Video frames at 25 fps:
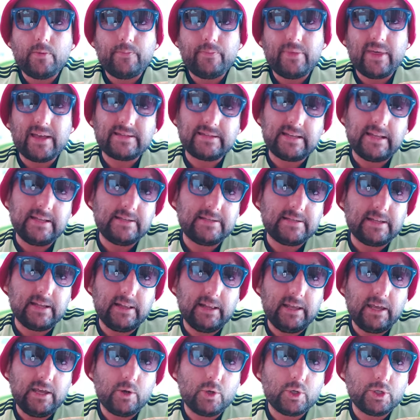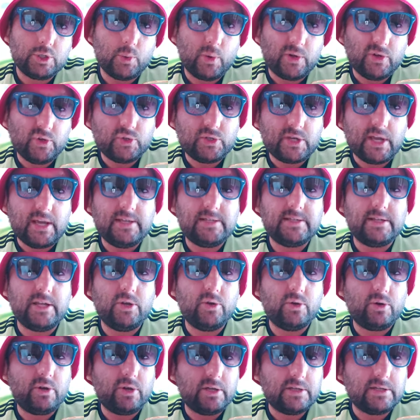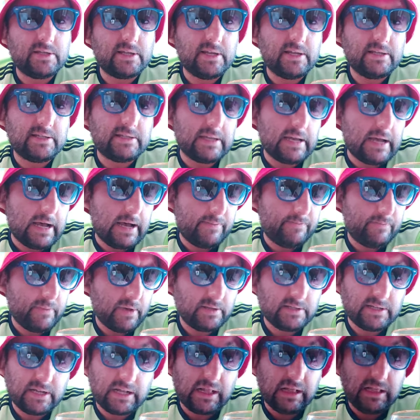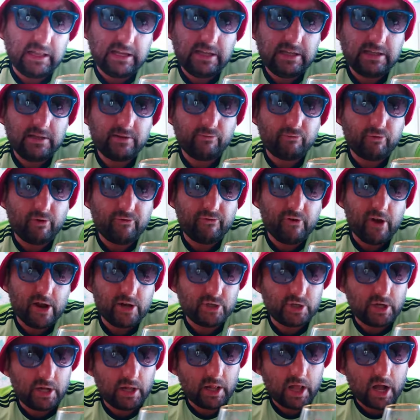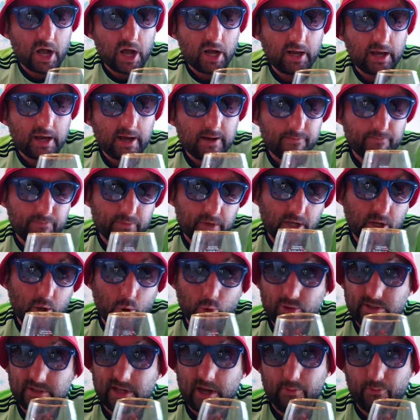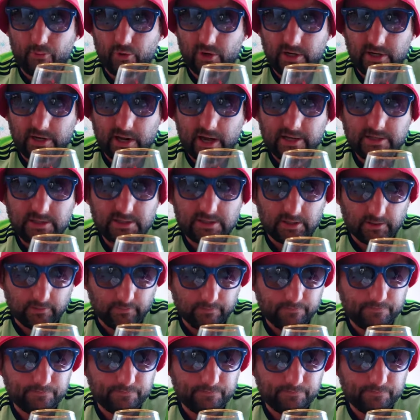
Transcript: That's instantly. So when you taste it, it's a clean, refreshing lager. It goes down pretty nice